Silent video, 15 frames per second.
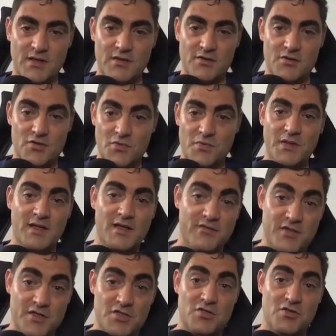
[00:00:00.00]
super
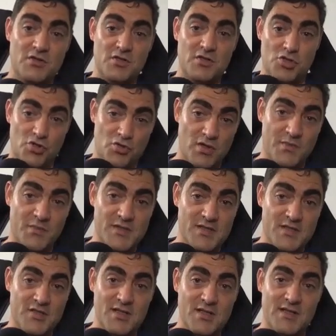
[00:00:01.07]
leveraged on the short
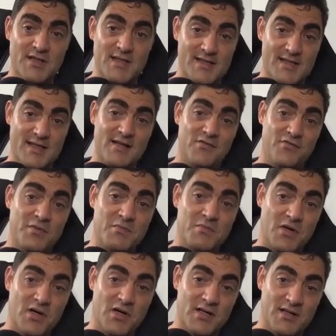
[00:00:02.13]
position, and they said if we
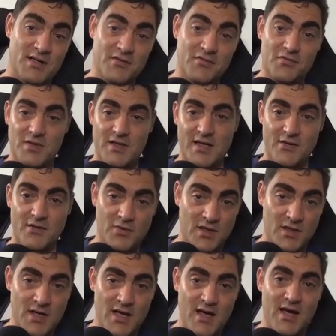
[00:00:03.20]
bought enough,
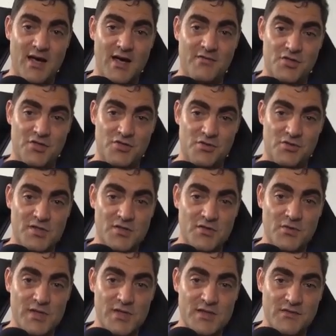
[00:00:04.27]
we'll have a short
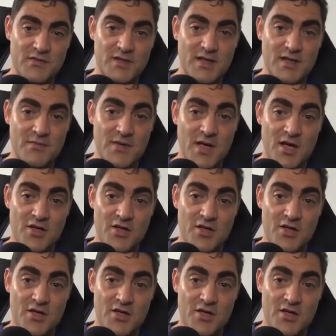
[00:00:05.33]
squeeze for them.